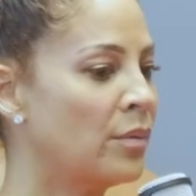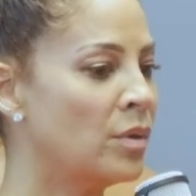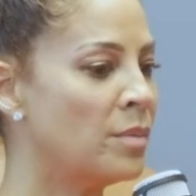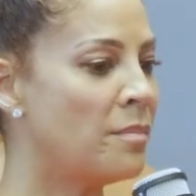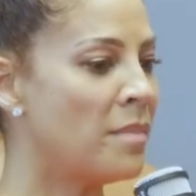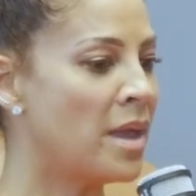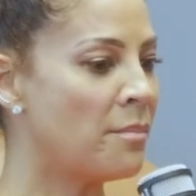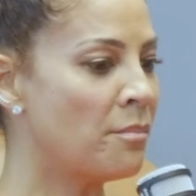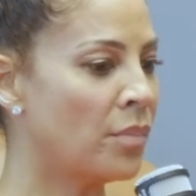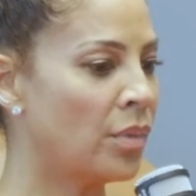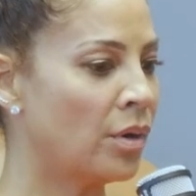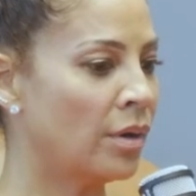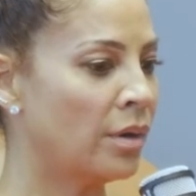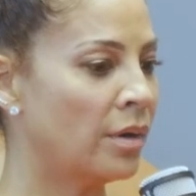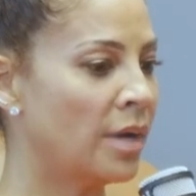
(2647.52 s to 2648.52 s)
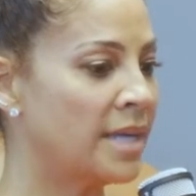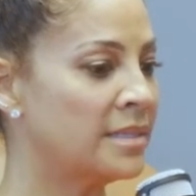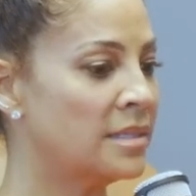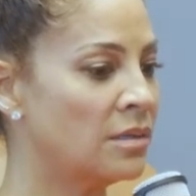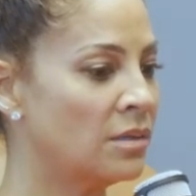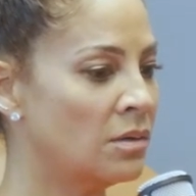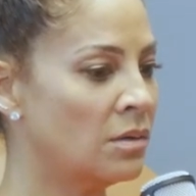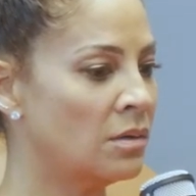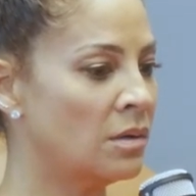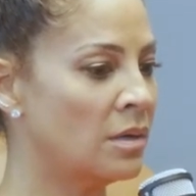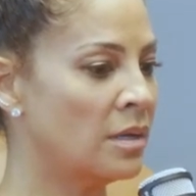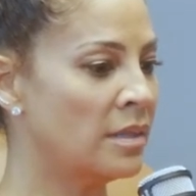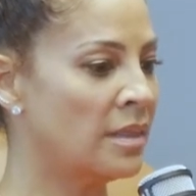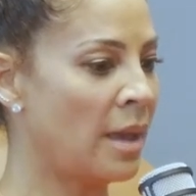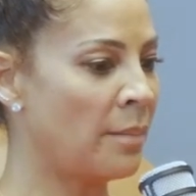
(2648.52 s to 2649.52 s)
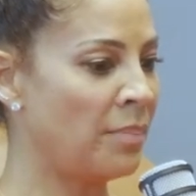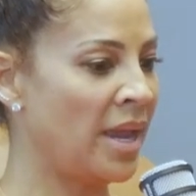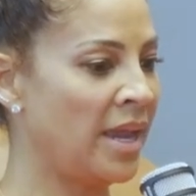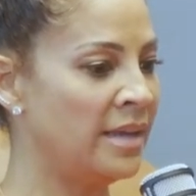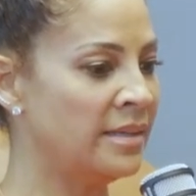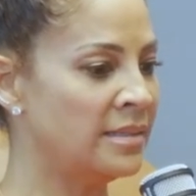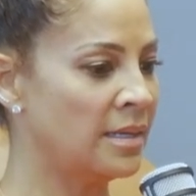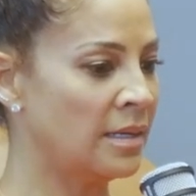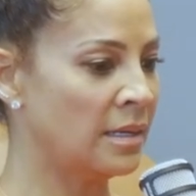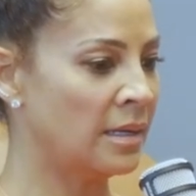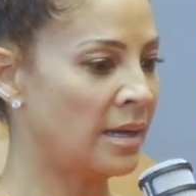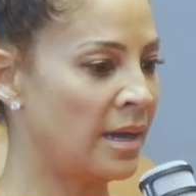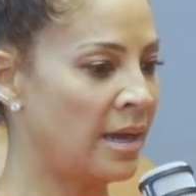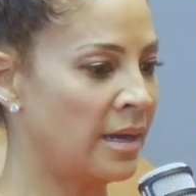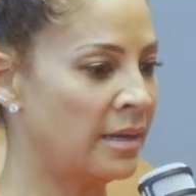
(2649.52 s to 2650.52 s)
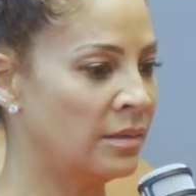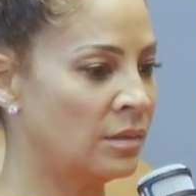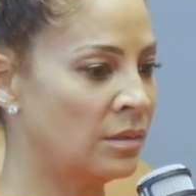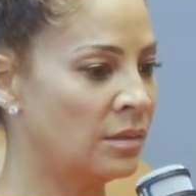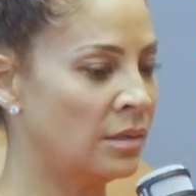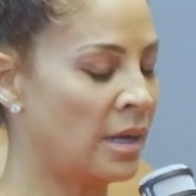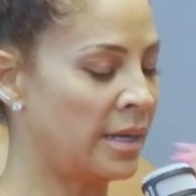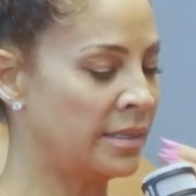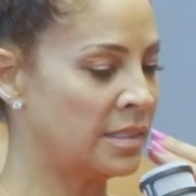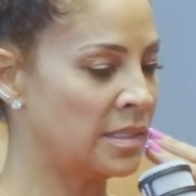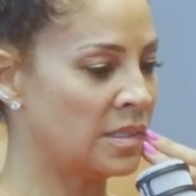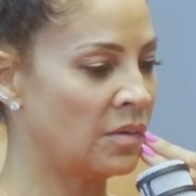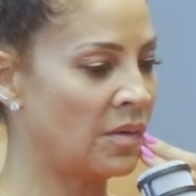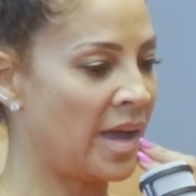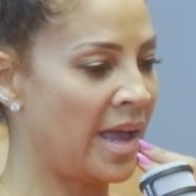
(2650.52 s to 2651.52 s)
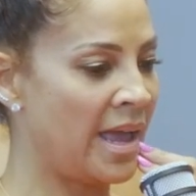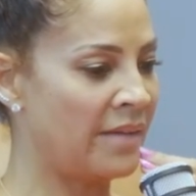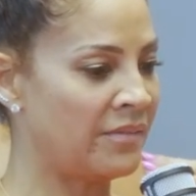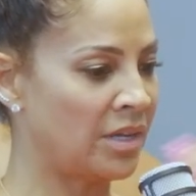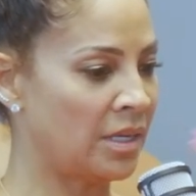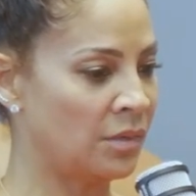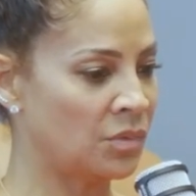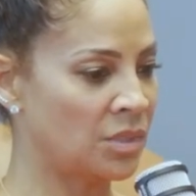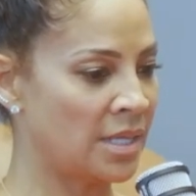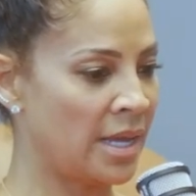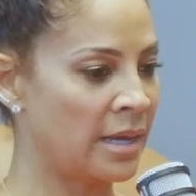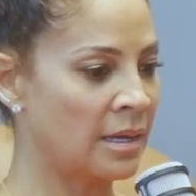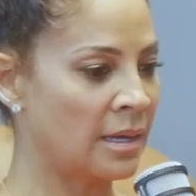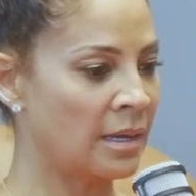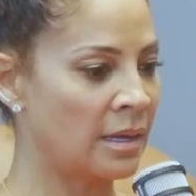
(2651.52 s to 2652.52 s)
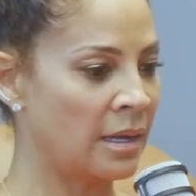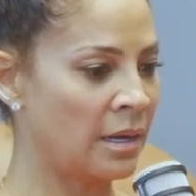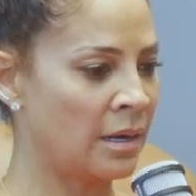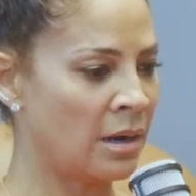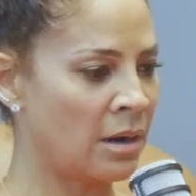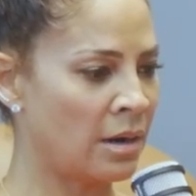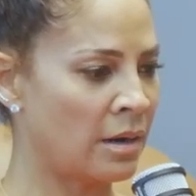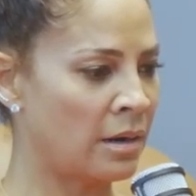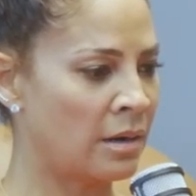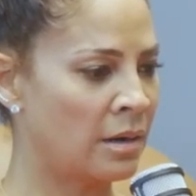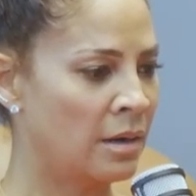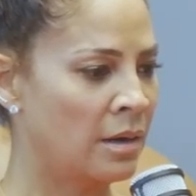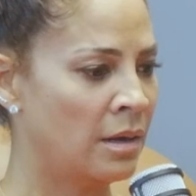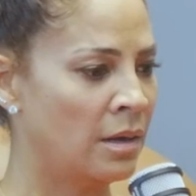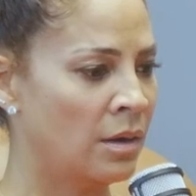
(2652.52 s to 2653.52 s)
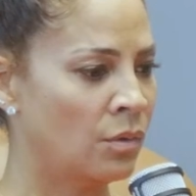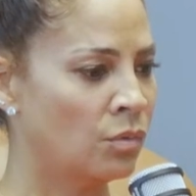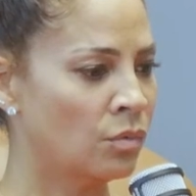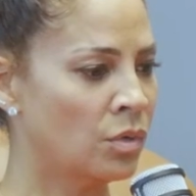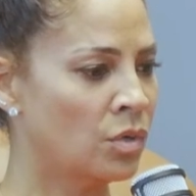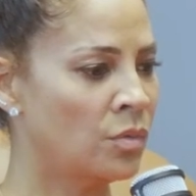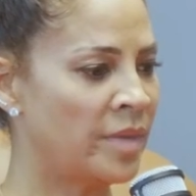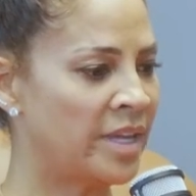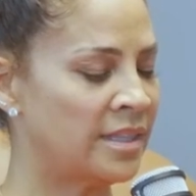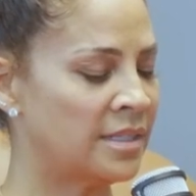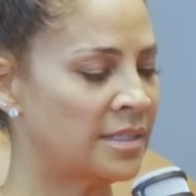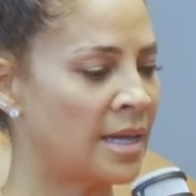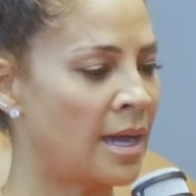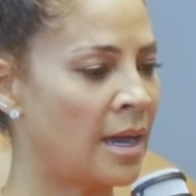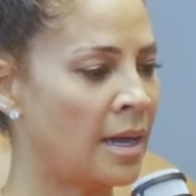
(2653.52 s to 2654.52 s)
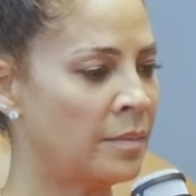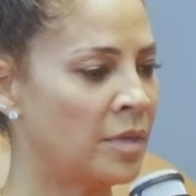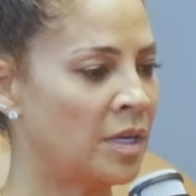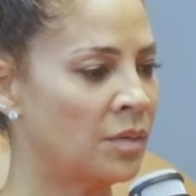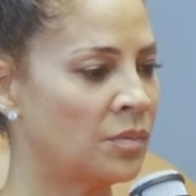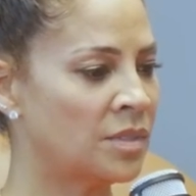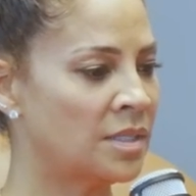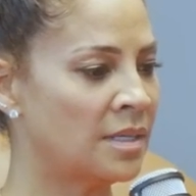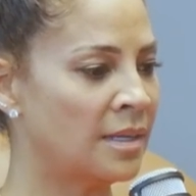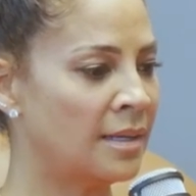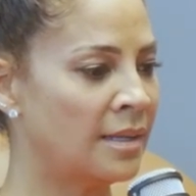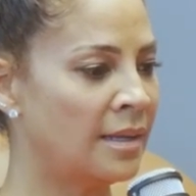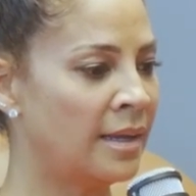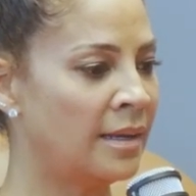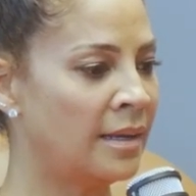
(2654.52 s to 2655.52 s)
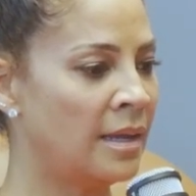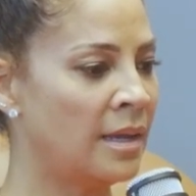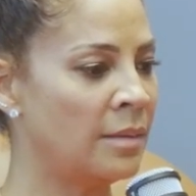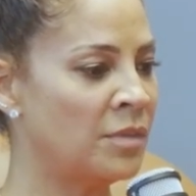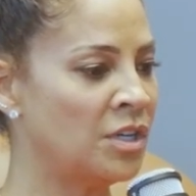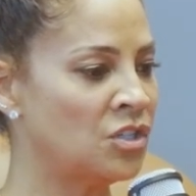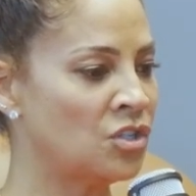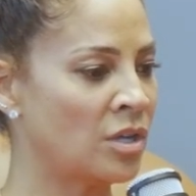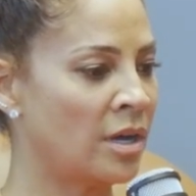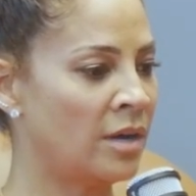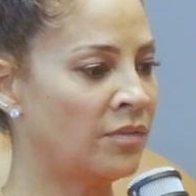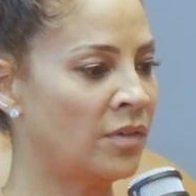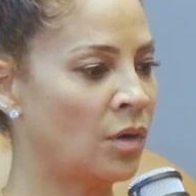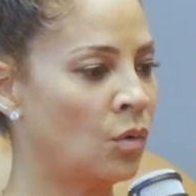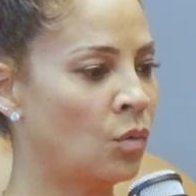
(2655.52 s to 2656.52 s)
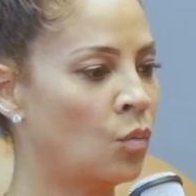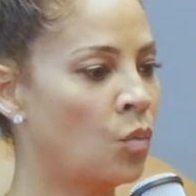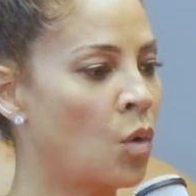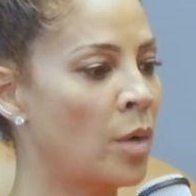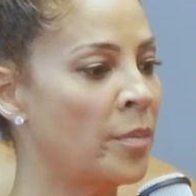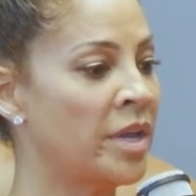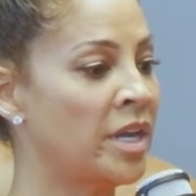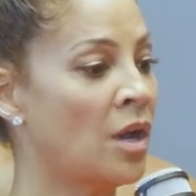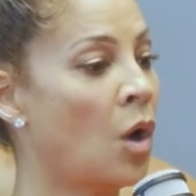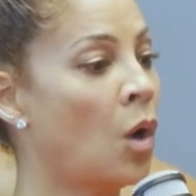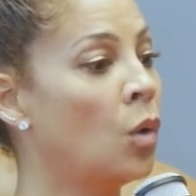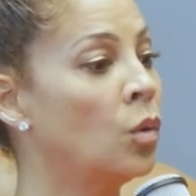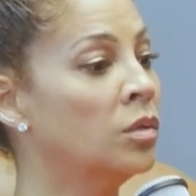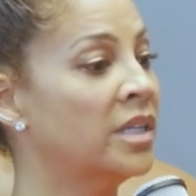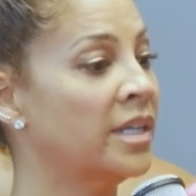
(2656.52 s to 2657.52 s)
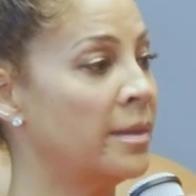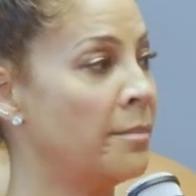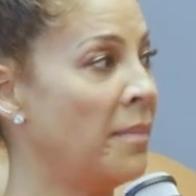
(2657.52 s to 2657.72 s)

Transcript: remember, I still that painting, I I still have it. It was hanging in our room at the time, and it was a, an image of a woman holding a